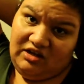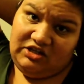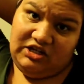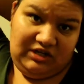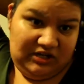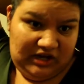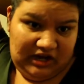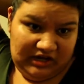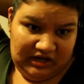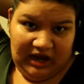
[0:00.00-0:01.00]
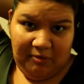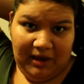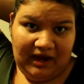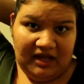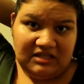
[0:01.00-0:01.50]
She came
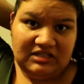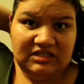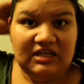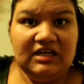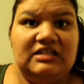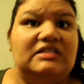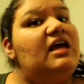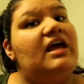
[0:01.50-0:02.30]
back at 6,